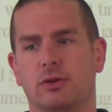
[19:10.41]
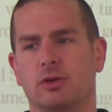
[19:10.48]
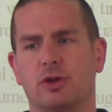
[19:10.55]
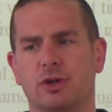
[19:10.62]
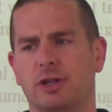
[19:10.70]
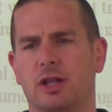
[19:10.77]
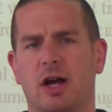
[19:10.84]

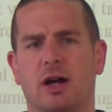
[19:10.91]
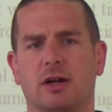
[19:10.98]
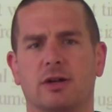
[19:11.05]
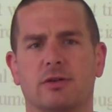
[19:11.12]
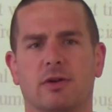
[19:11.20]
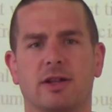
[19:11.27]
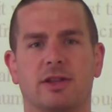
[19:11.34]
good
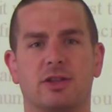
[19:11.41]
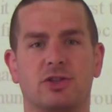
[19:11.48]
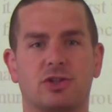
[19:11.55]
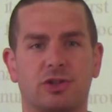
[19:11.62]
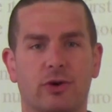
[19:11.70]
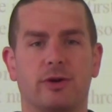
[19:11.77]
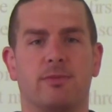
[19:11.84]
luck, right? The
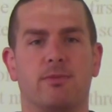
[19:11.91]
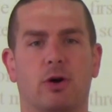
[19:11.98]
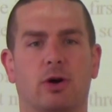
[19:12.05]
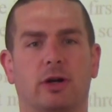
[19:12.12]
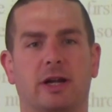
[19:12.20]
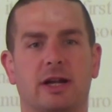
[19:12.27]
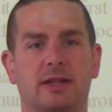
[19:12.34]
soda
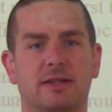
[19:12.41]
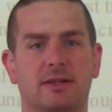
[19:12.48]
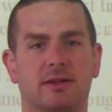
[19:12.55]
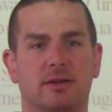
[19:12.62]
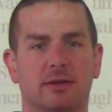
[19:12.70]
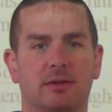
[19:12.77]
market